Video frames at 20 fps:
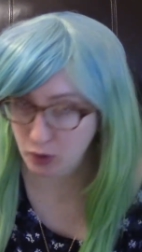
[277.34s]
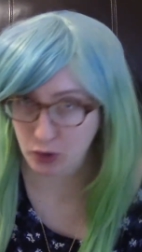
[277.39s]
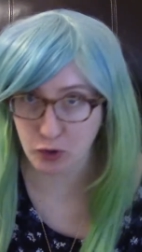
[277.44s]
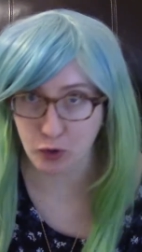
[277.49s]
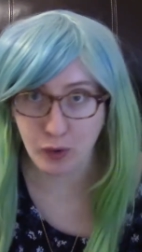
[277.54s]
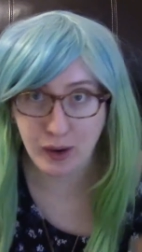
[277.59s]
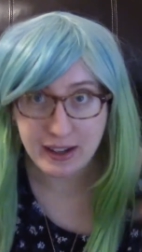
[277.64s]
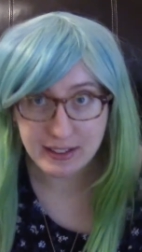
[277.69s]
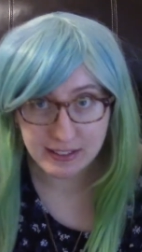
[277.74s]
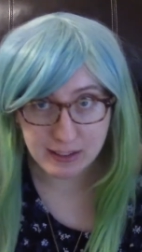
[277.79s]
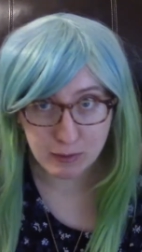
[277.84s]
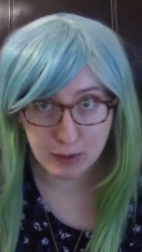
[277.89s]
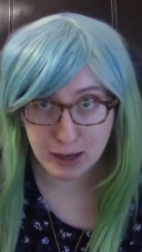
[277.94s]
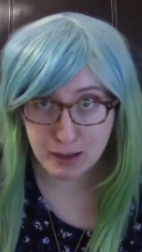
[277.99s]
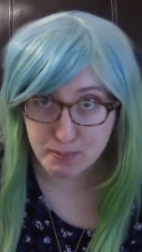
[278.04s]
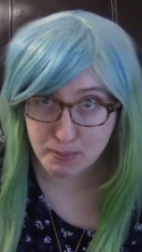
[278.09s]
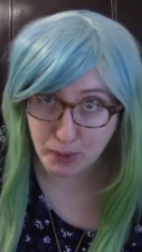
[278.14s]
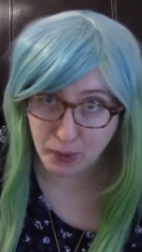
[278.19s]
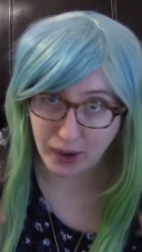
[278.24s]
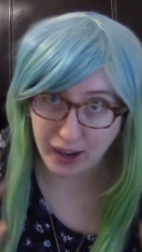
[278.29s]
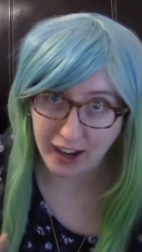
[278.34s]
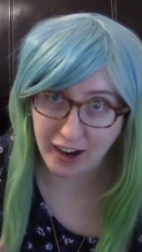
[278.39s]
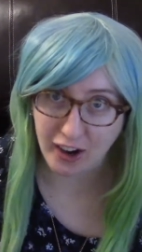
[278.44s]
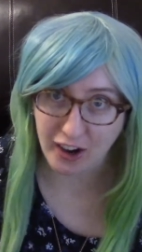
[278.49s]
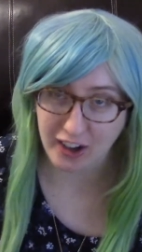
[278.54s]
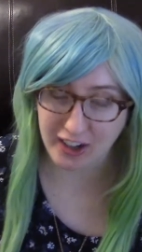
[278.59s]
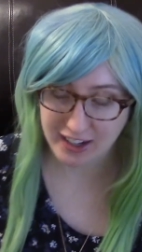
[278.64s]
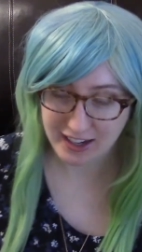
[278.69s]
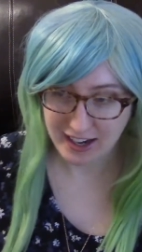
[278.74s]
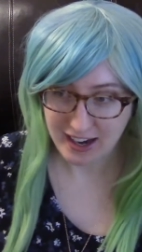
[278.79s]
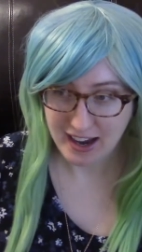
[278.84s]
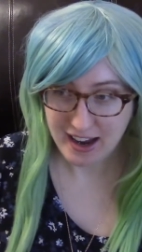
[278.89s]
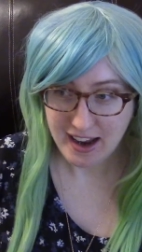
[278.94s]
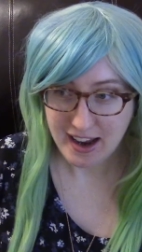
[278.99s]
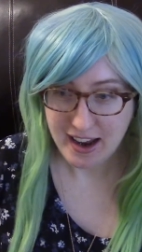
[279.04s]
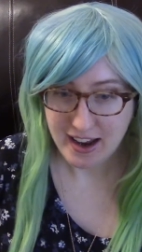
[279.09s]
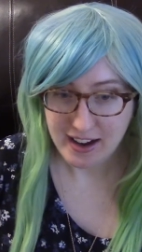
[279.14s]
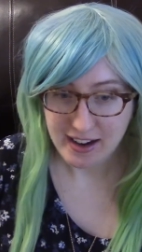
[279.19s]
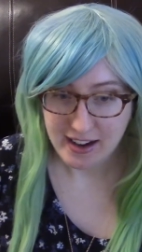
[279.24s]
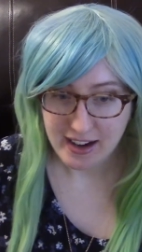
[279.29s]
or crazy rainbow hair.
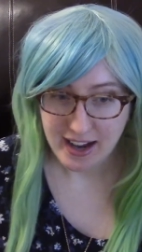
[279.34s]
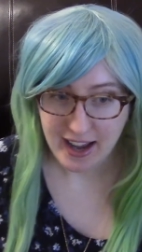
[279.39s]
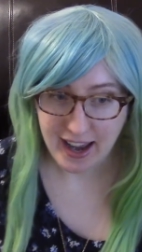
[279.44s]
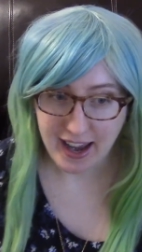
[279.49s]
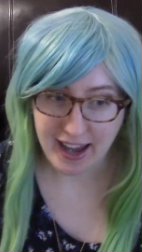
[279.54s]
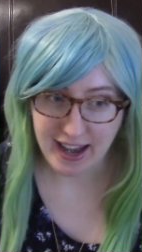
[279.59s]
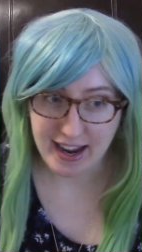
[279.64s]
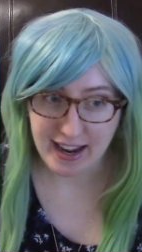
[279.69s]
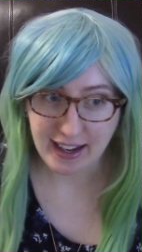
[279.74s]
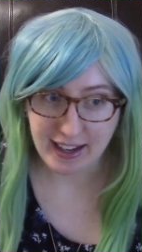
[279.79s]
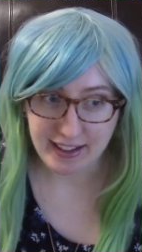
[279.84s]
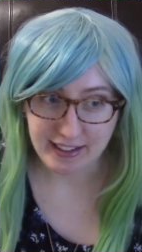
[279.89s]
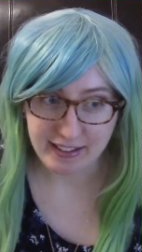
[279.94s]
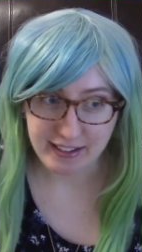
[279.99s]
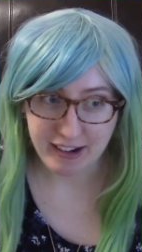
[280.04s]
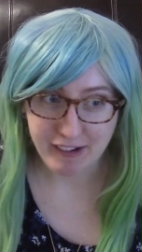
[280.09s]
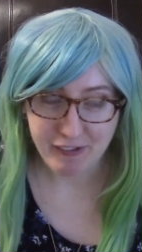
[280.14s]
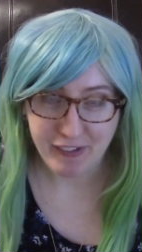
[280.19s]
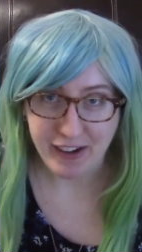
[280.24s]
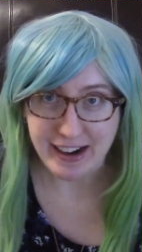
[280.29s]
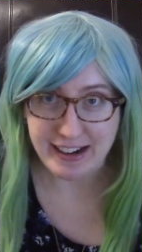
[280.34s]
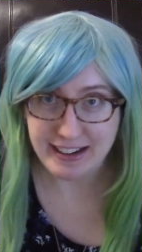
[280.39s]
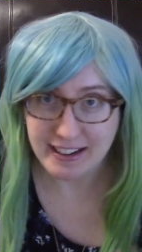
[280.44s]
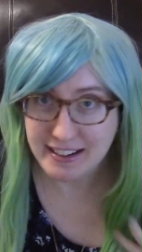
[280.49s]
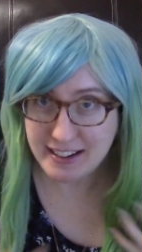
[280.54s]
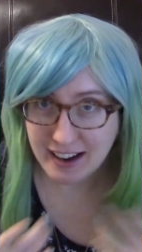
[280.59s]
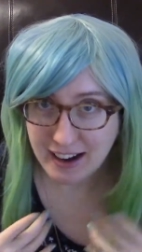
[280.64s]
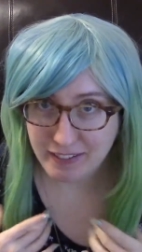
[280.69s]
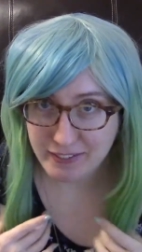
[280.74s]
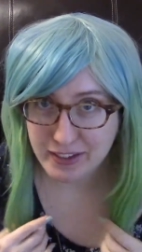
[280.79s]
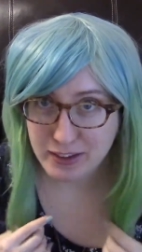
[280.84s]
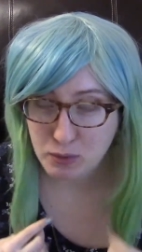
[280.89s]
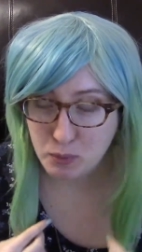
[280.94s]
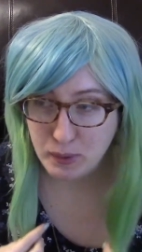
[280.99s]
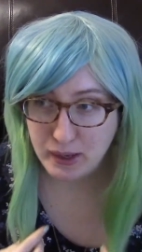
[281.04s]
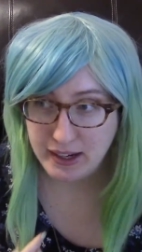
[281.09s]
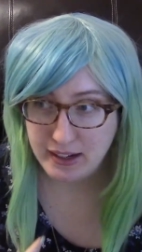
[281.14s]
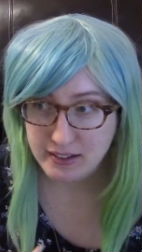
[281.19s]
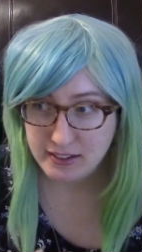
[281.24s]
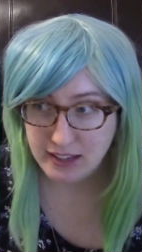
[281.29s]
And if I didn't have these
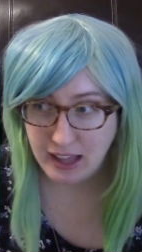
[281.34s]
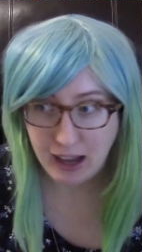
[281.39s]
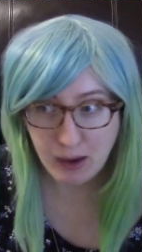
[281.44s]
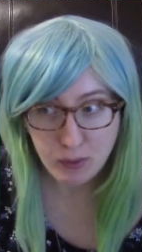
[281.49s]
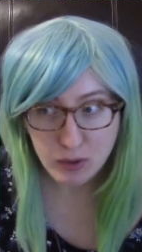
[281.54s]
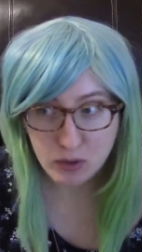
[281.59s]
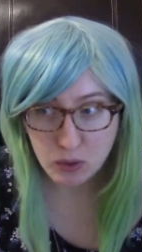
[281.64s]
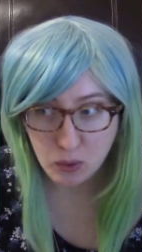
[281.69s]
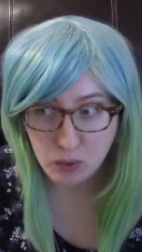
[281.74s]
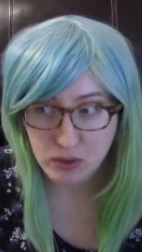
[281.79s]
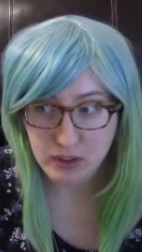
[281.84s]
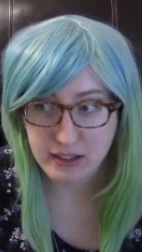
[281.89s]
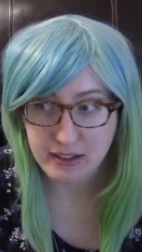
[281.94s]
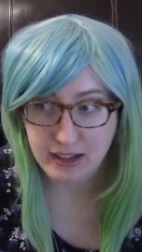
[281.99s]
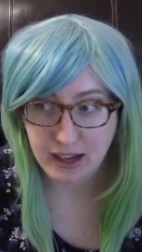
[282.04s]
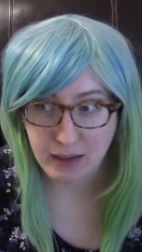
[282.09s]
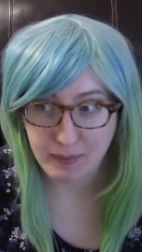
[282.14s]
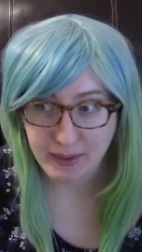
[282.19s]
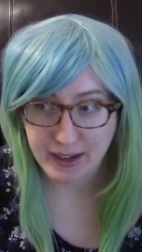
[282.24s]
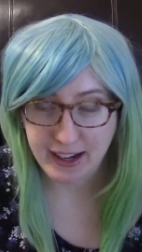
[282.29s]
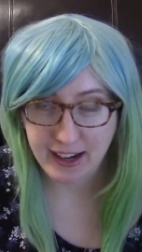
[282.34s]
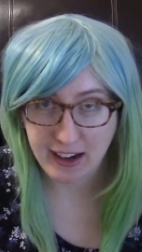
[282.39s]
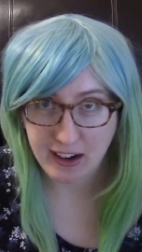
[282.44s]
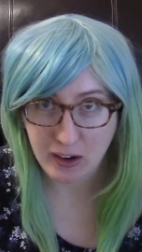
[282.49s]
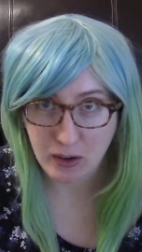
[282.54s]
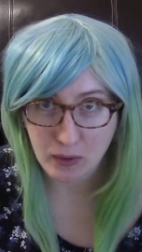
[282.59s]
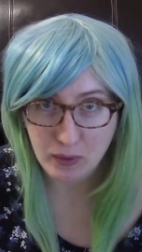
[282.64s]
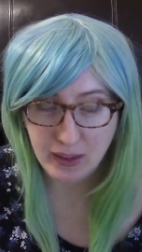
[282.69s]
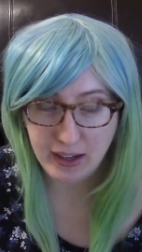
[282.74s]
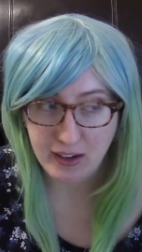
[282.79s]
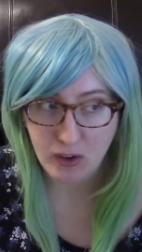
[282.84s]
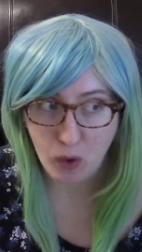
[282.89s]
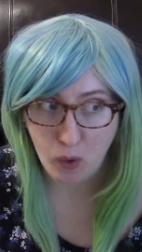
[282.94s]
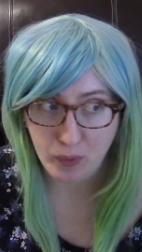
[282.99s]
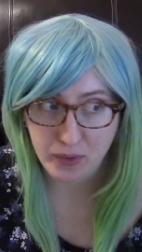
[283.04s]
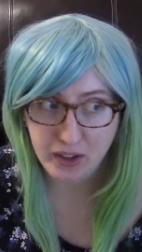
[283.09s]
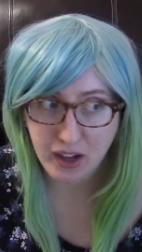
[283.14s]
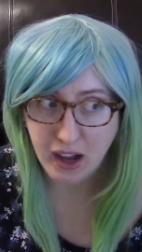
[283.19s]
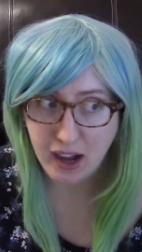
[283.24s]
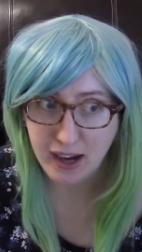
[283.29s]
wigs, I would totally dye my hair like all the
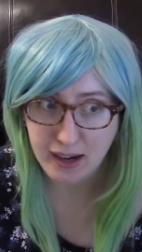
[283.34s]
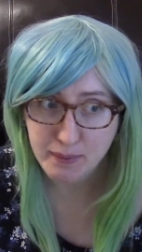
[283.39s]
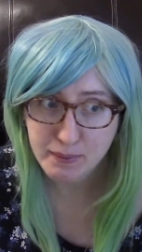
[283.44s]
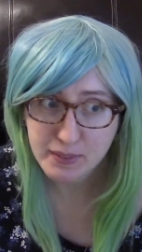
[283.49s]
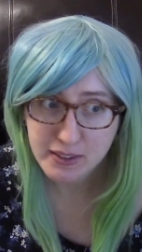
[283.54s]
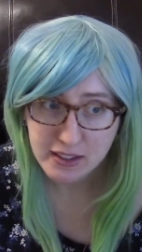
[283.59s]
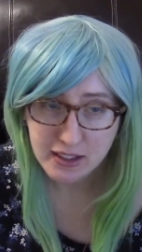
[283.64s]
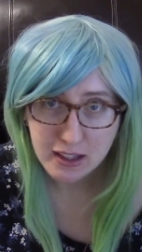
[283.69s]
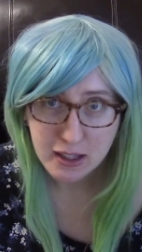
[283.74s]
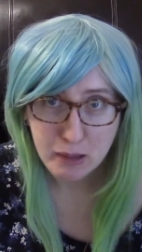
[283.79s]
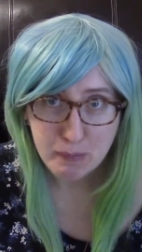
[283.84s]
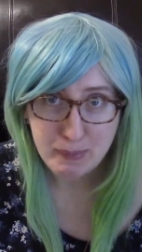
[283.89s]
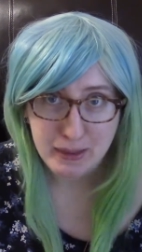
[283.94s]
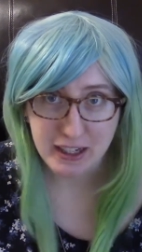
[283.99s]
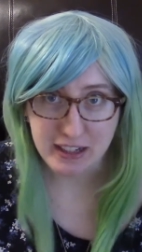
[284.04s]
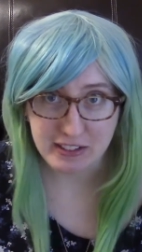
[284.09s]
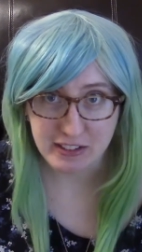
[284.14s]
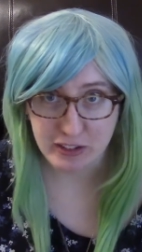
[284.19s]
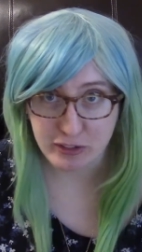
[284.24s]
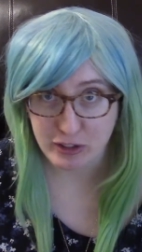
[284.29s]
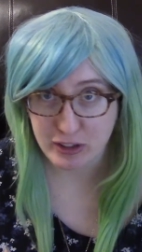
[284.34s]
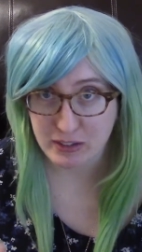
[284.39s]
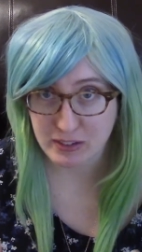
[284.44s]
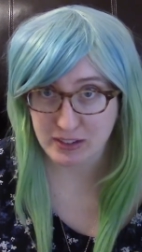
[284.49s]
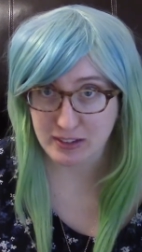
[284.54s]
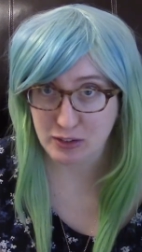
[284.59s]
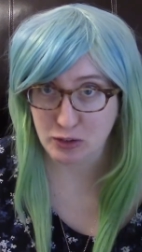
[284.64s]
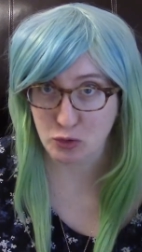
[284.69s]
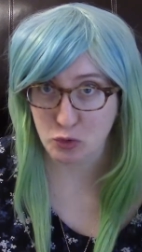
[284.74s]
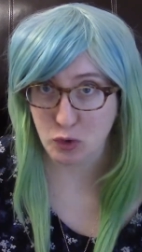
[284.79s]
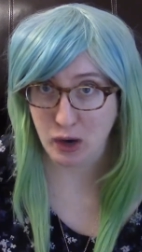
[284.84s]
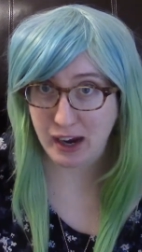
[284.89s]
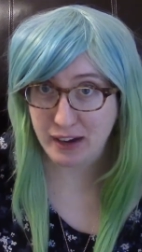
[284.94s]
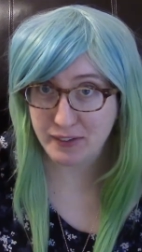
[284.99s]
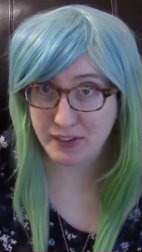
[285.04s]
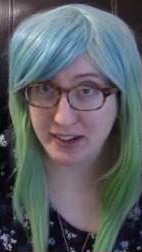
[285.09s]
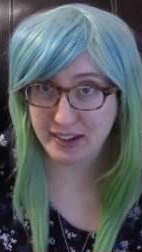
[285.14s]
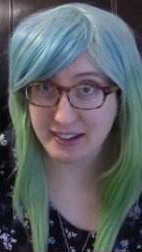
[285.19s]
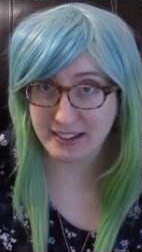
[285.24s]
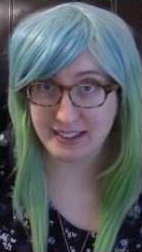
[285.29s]
time, because it's just this
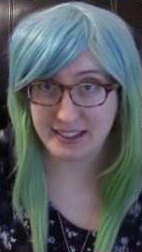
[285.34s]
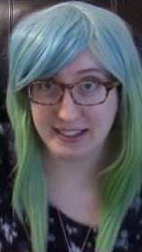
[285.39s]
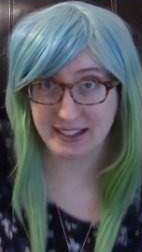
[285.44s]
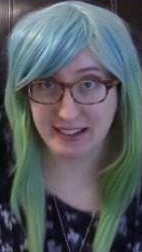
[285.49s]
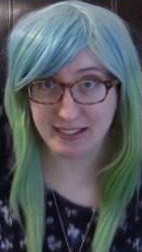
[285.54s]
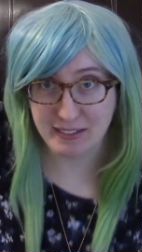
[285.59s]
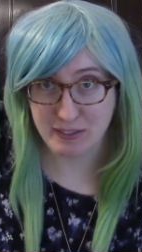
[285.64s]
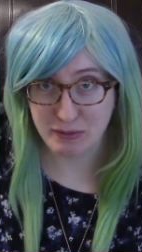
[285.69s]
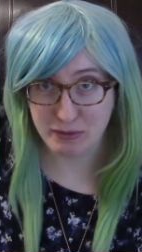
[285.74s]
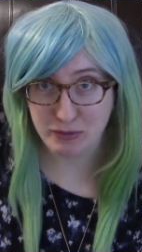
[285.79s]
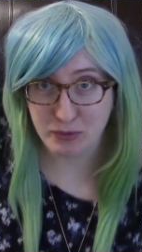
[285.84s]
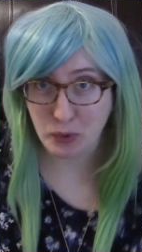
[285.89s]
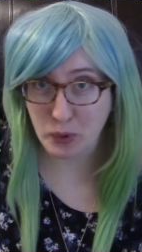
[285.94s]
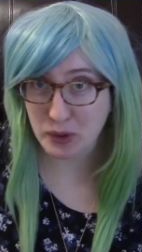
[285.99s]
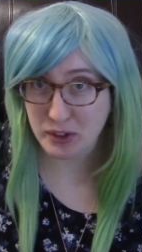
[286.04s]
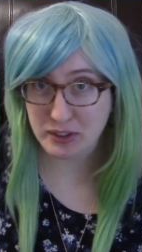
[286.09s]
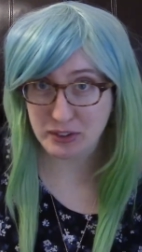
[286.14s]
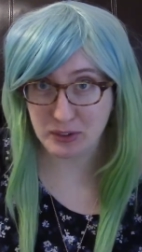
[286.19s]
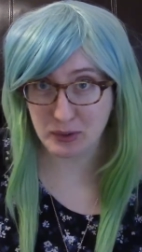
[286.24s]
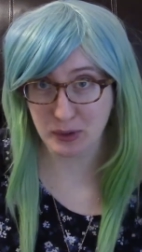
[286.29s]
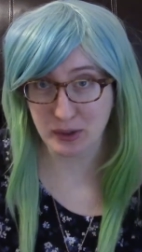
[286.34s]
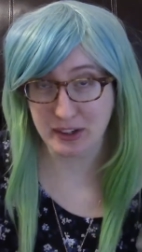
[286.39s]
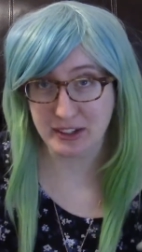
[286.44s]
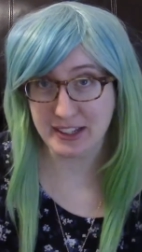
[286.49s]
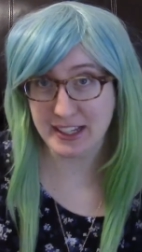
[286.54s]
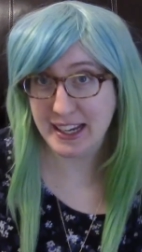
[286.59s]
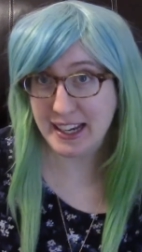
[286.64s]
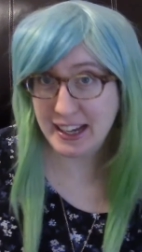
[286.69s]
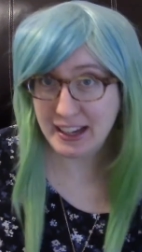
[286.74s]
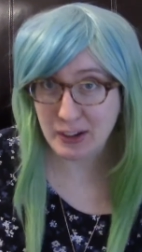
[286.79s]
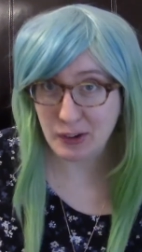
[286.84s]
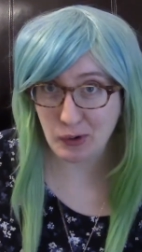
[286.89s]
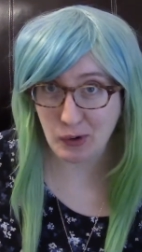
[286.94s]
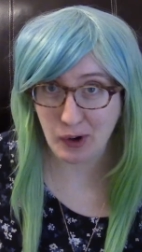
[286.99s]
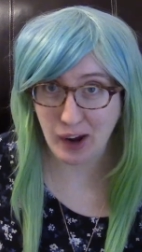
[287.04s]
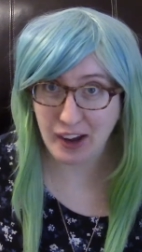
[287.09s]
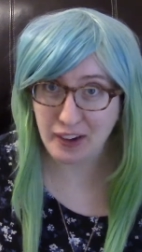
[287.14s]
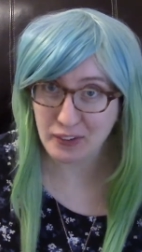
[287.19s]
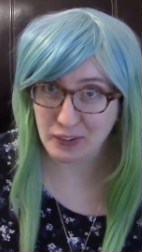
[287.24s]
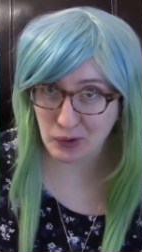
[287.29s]
driving force or need, or
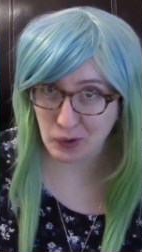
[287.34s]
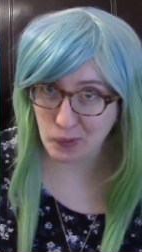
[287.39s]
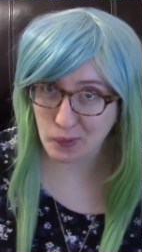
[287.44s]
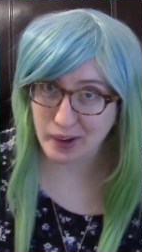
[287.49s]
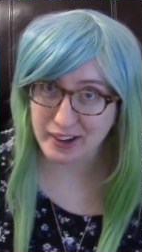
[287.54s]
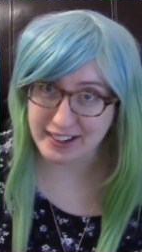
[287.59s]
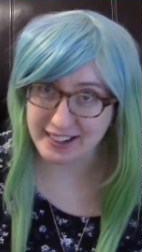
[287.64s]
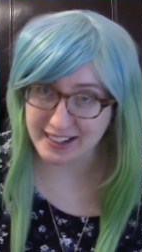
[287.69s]
I don't know what it